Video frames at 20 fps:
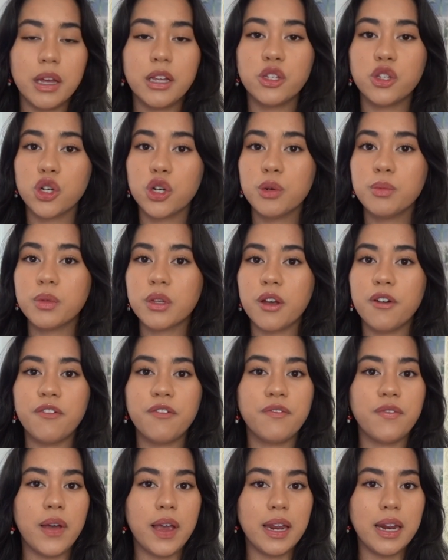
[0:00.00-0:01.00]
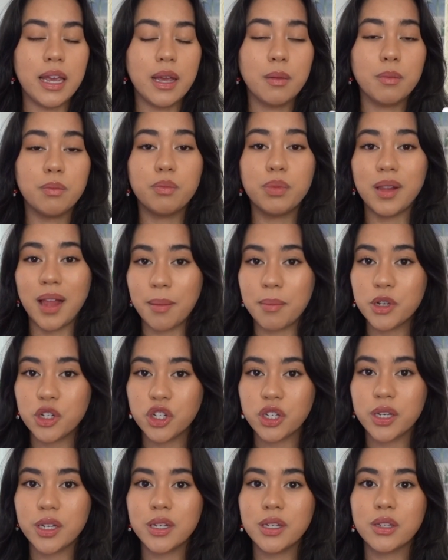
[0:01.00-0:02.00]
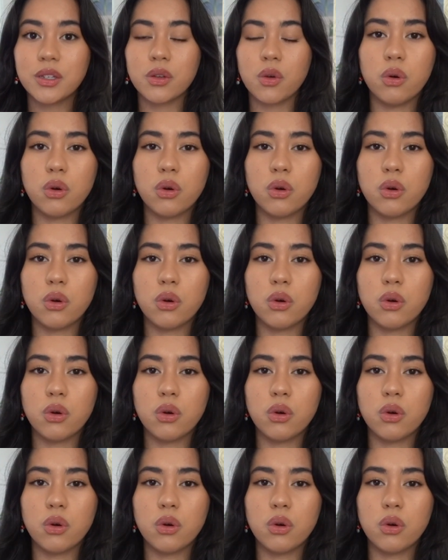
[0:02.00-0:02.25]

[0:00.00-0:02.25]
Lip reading: in terms of fading blemishes